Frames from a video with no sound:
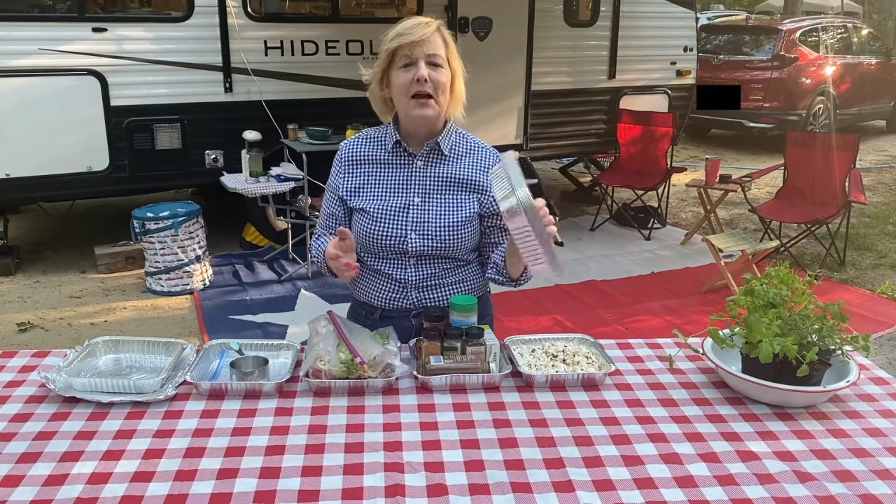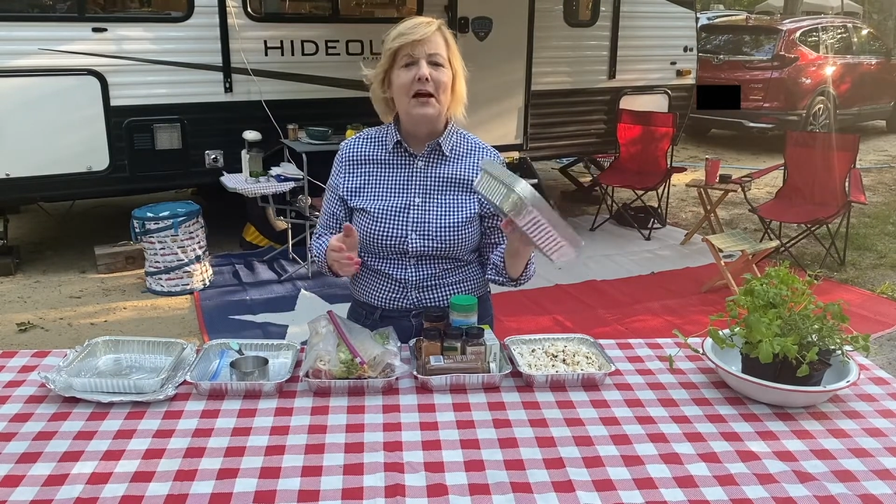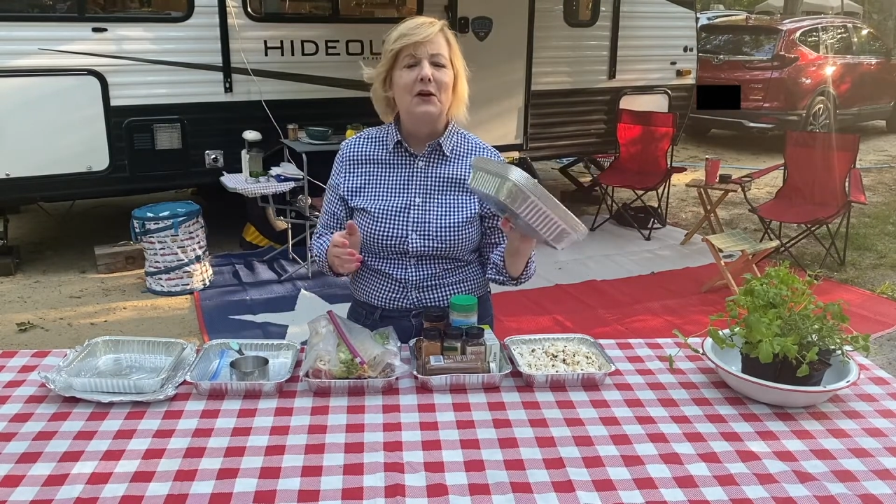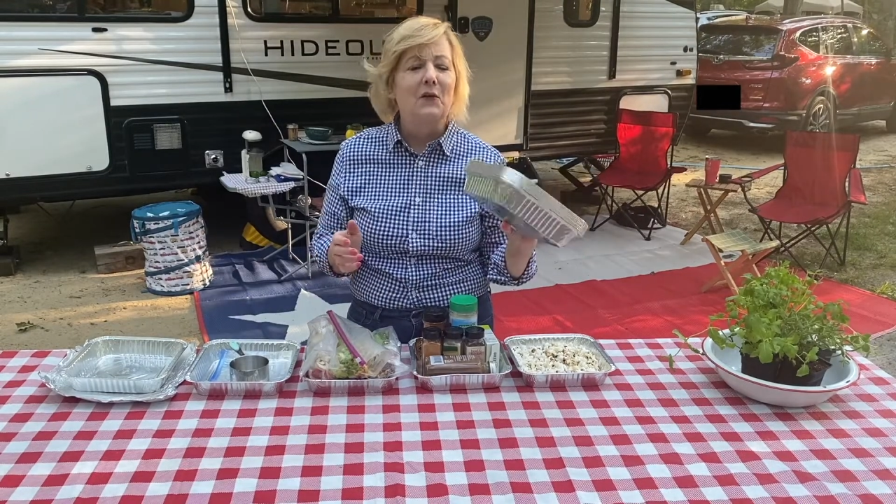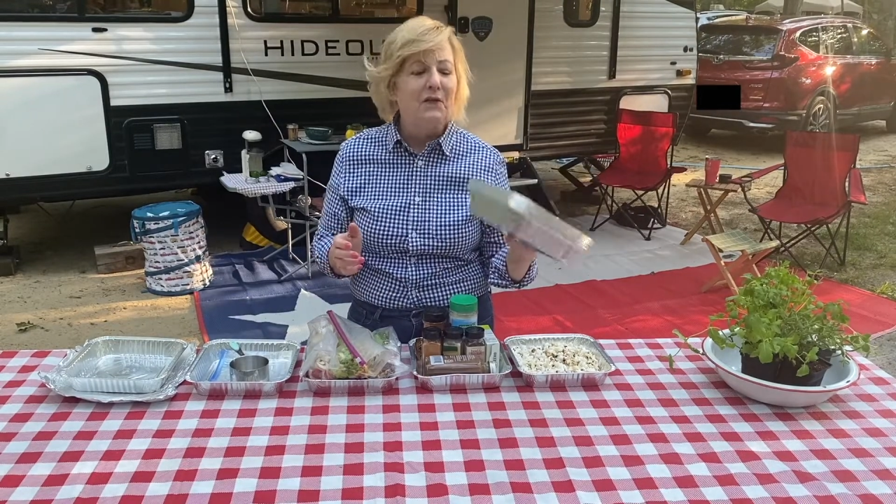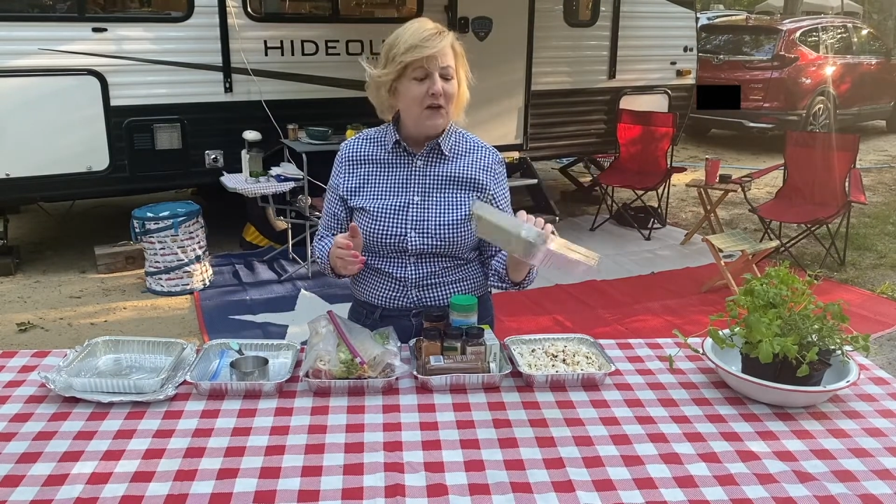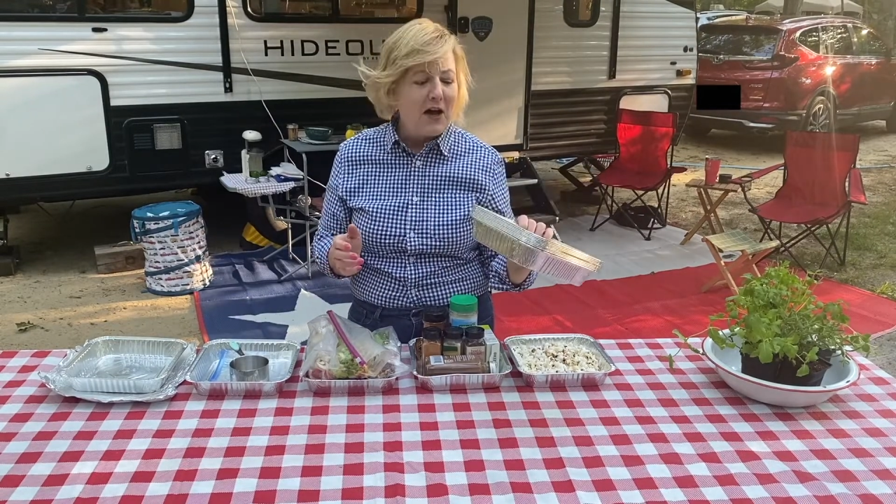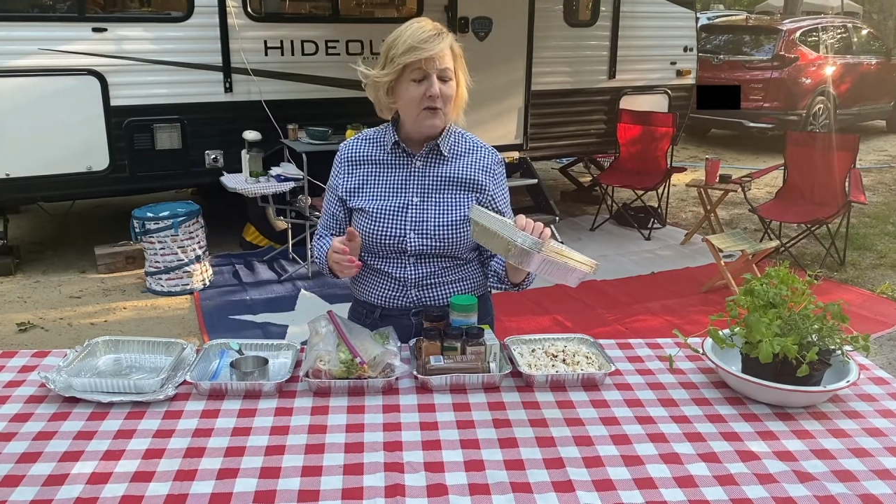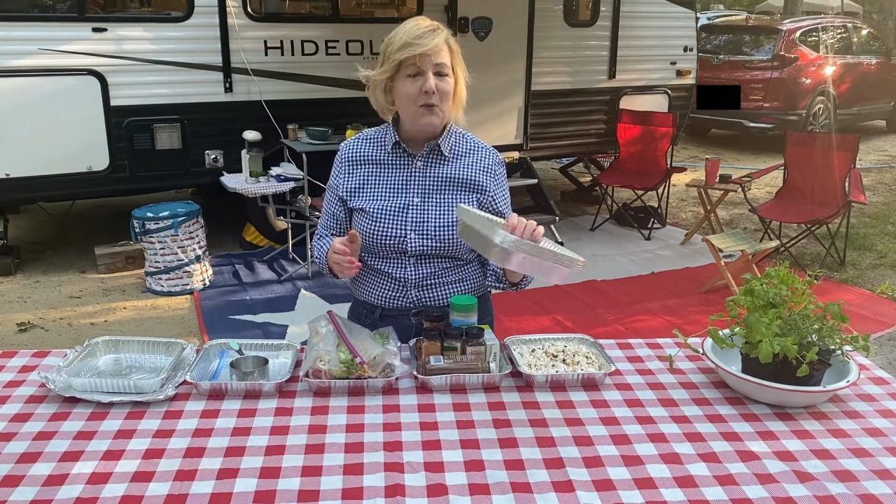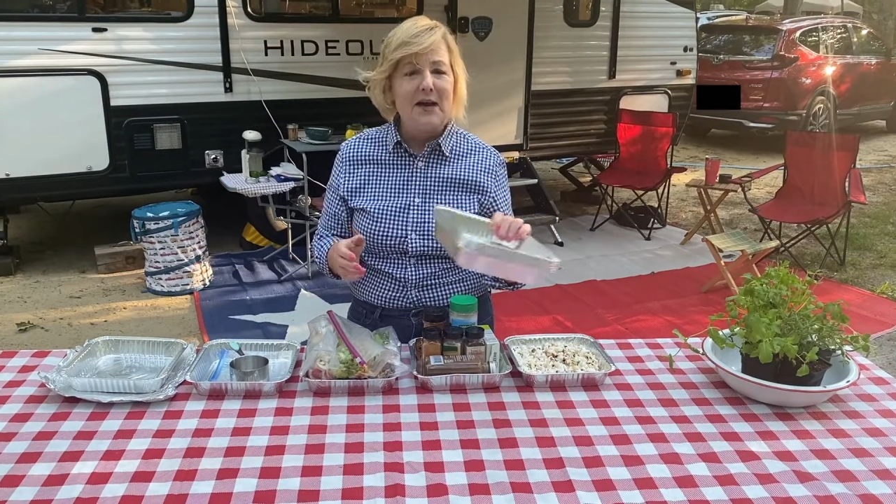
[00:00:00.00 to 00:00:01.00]
on
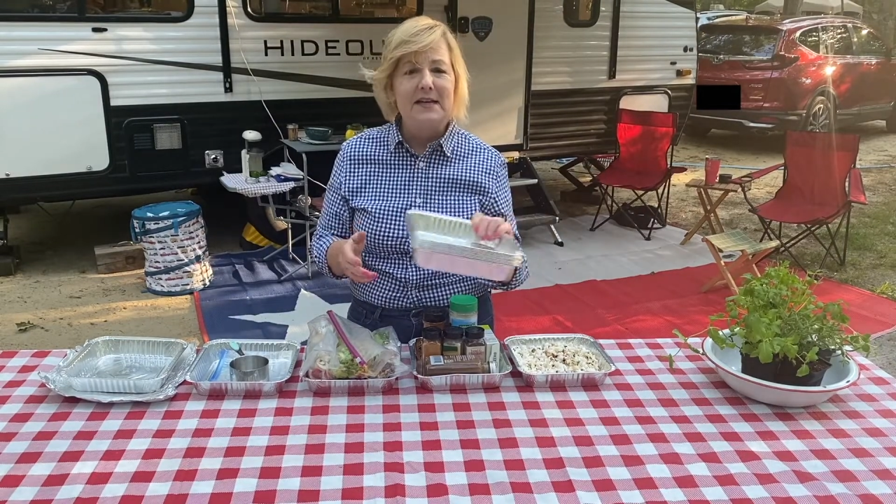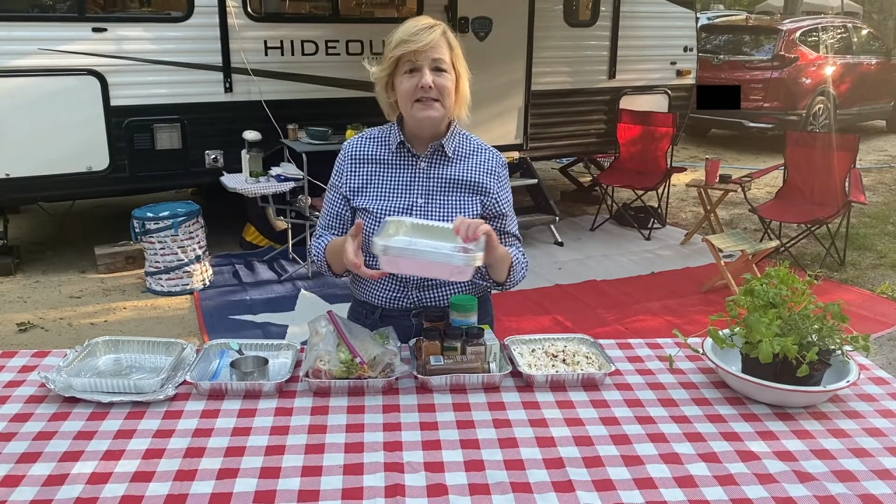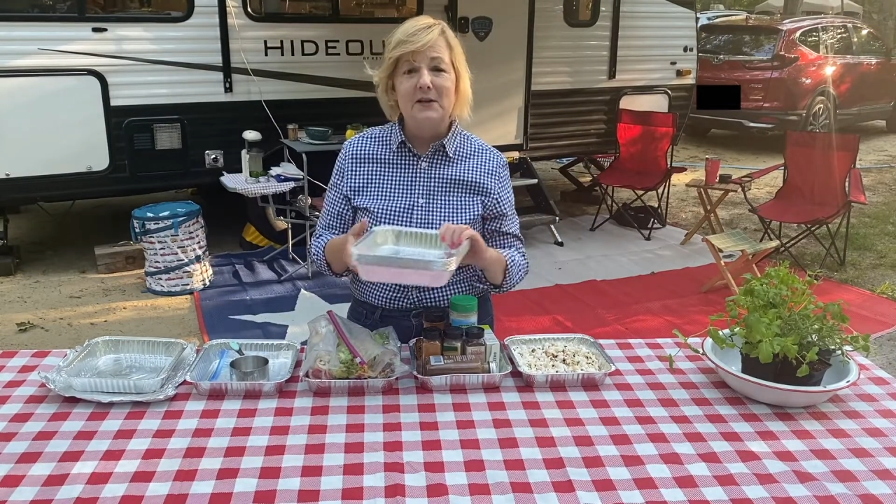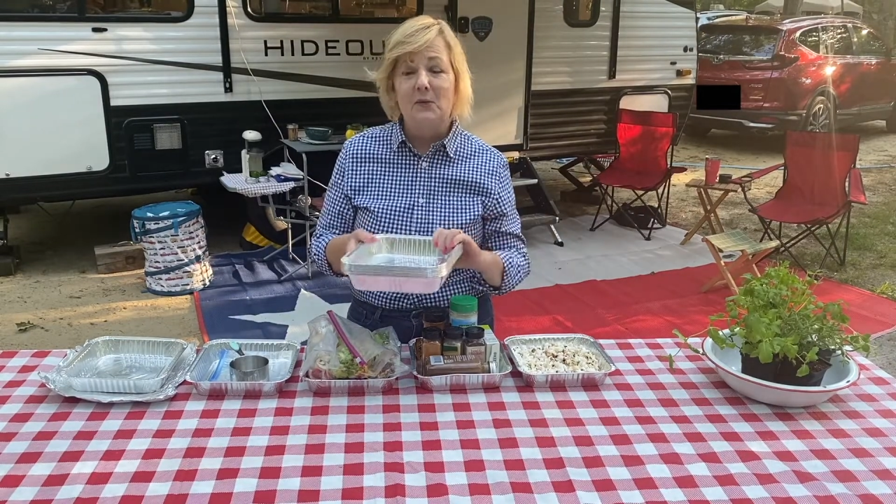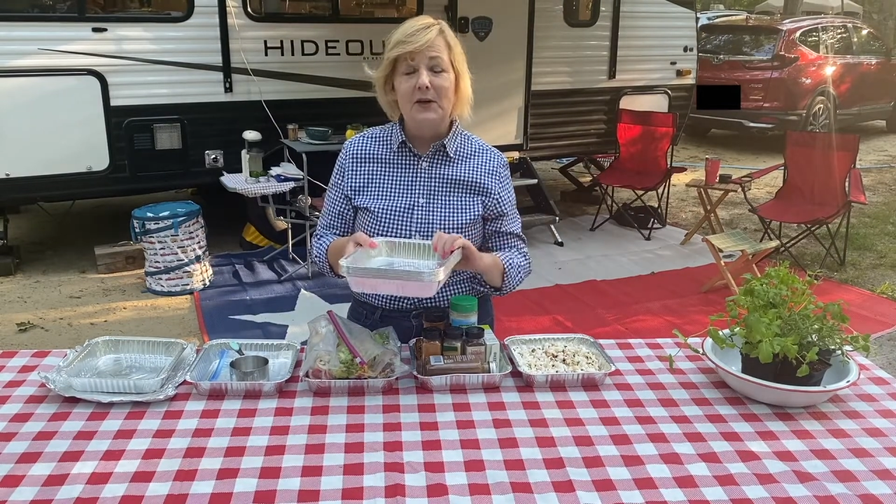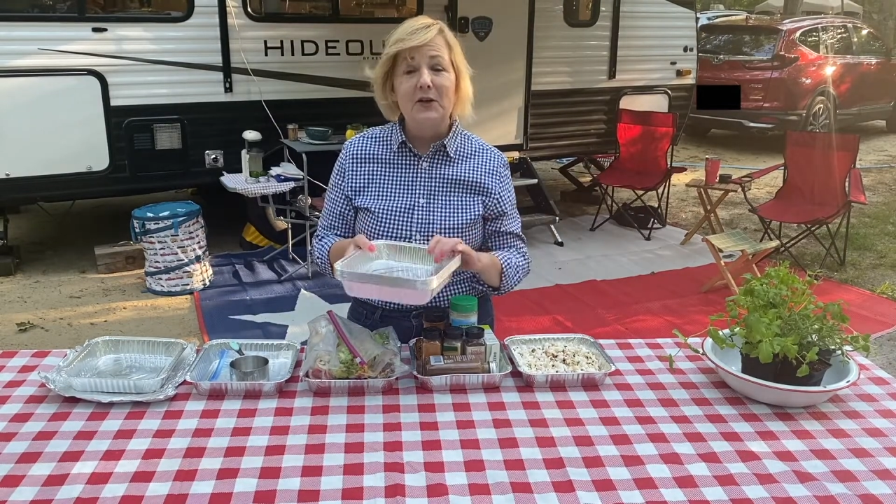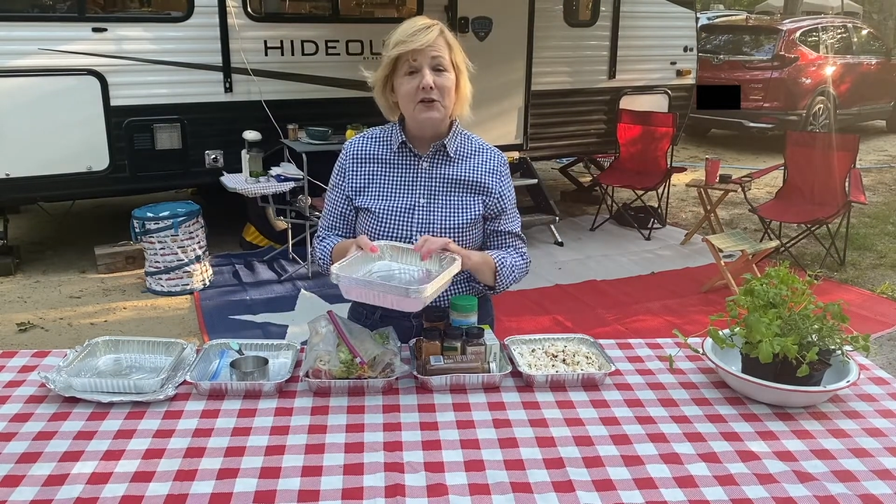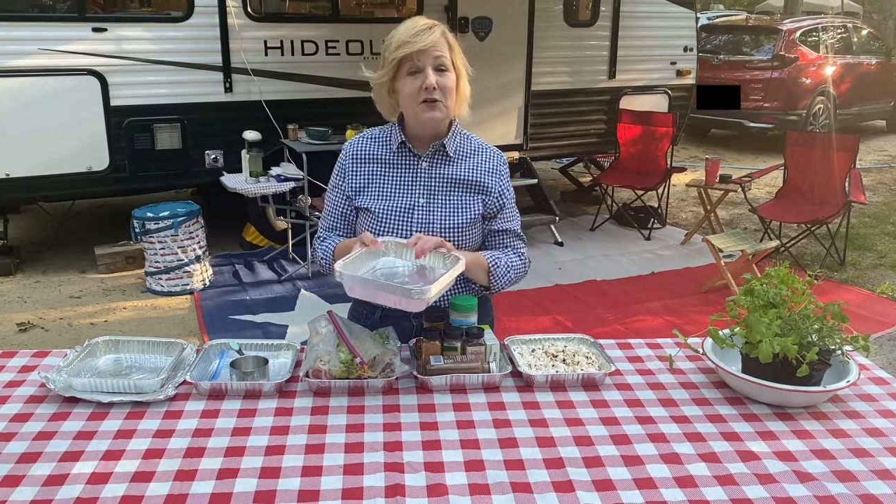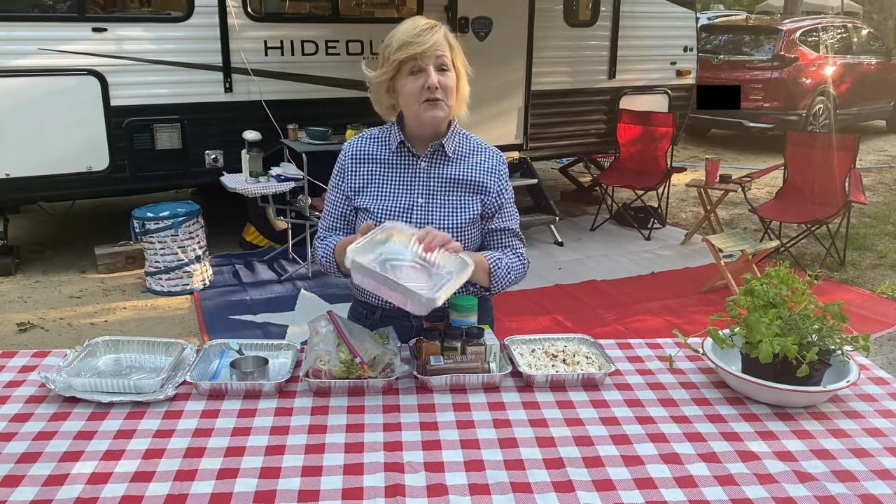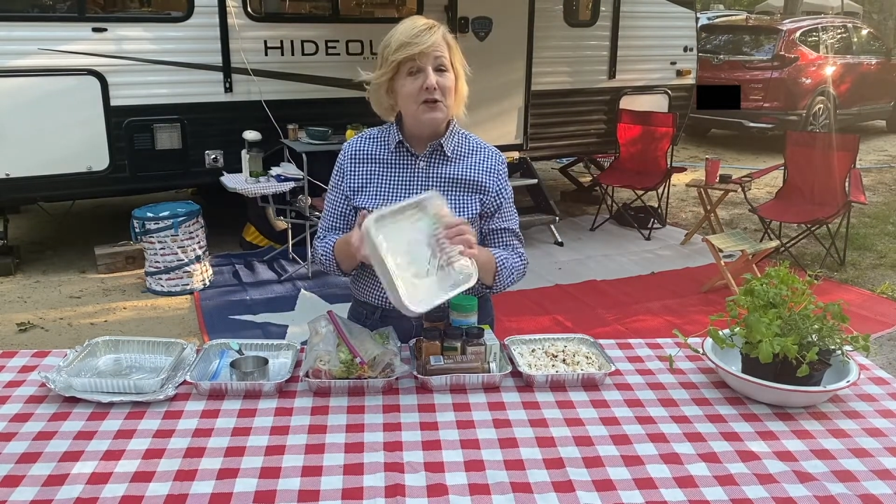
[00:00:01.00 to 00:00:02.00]
fun ways that we can use